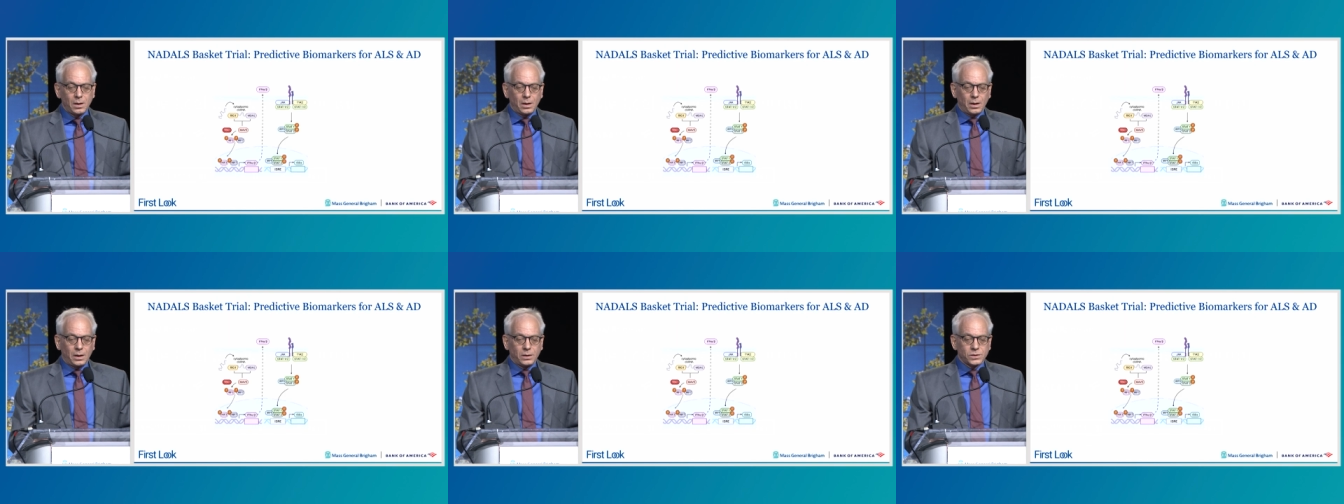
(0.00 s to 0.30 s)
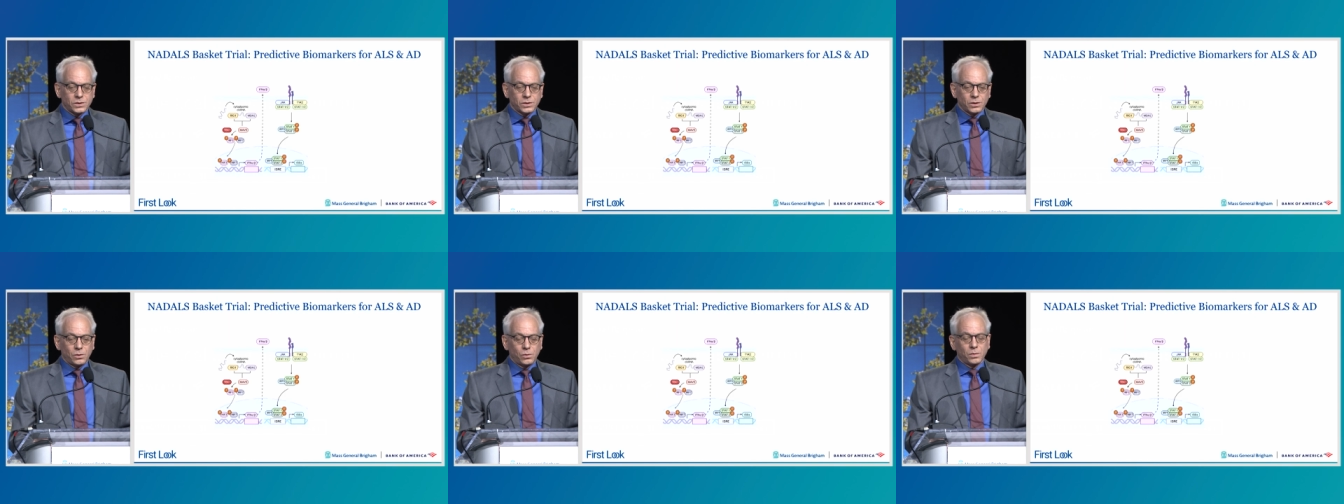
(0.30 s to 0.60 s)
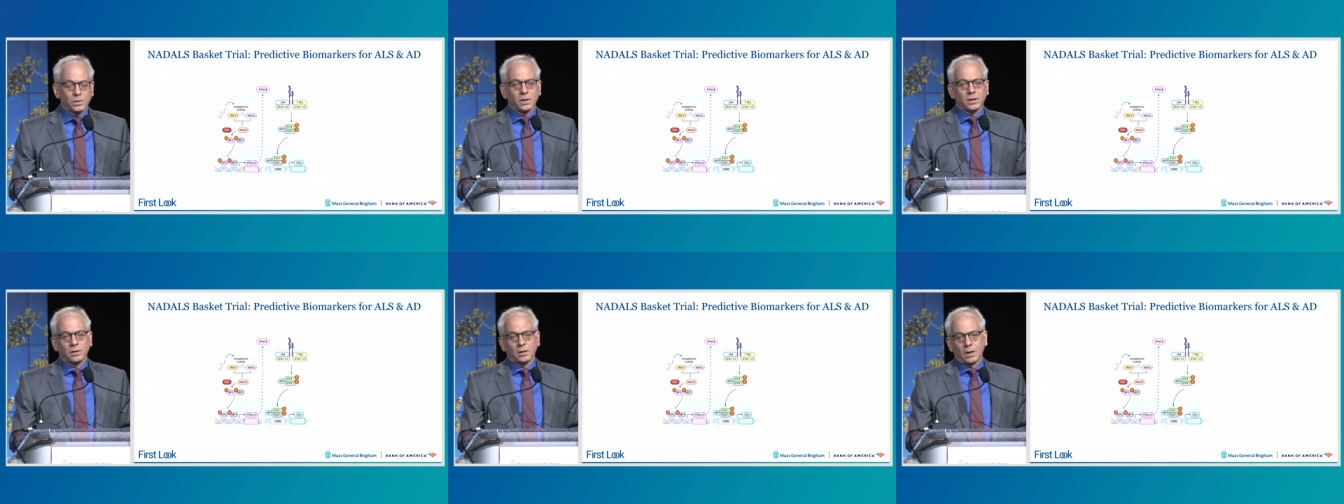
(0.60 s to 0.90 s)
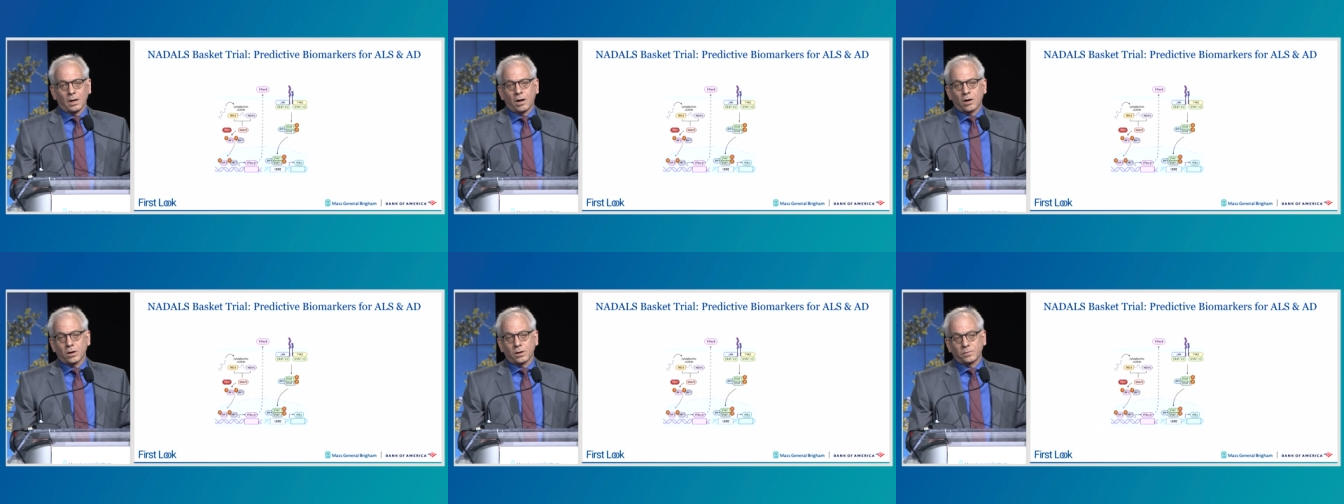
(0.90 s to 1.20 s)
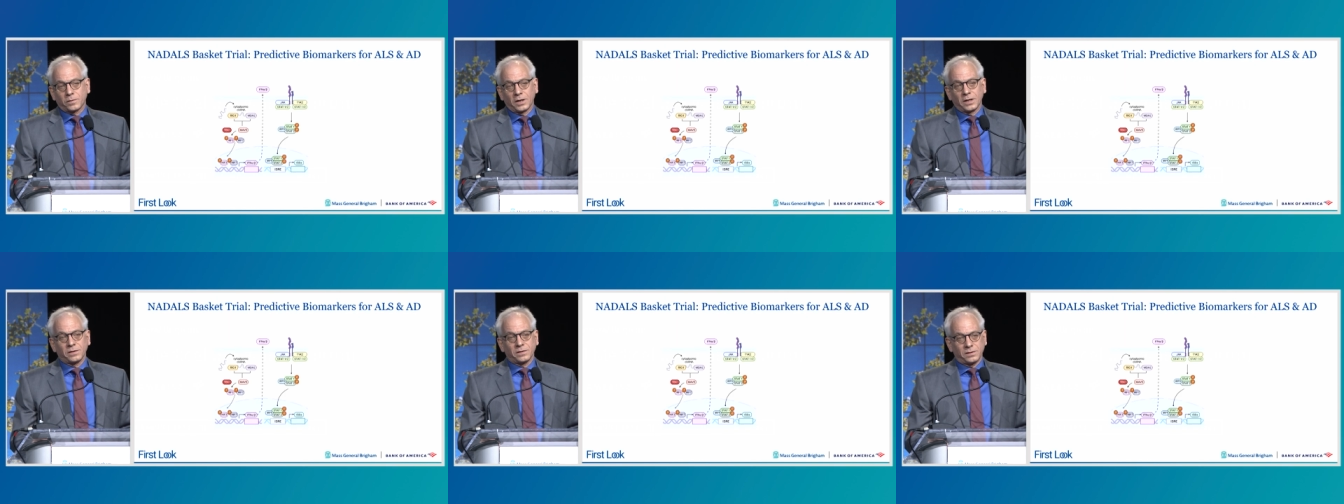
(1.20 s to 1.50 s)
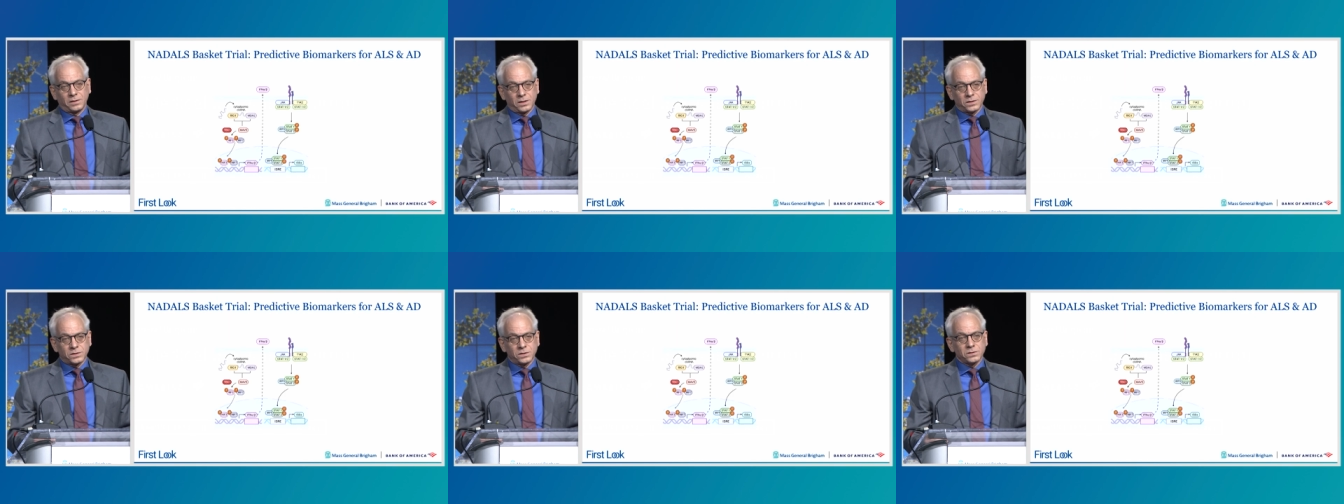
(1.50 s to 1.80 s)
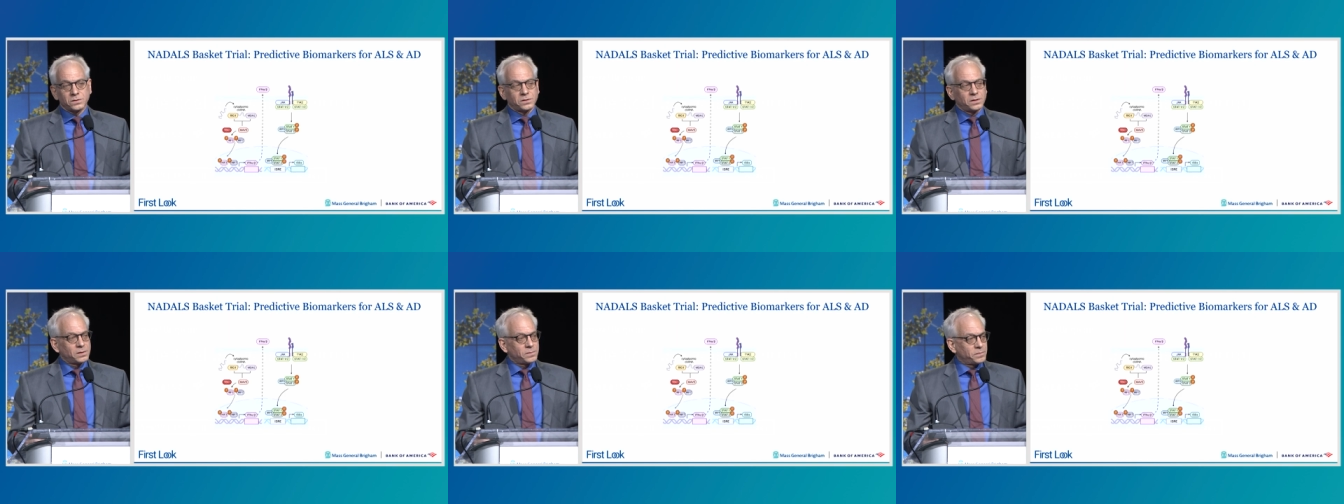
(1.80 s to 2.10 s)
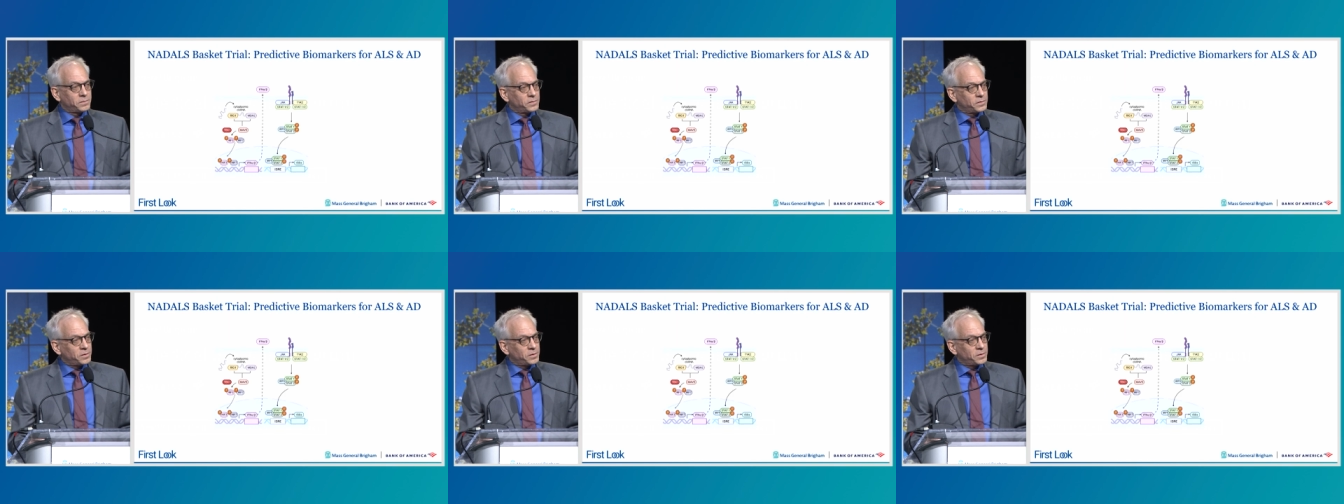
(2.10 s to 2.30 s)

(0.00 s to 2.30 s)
And so our, this is the,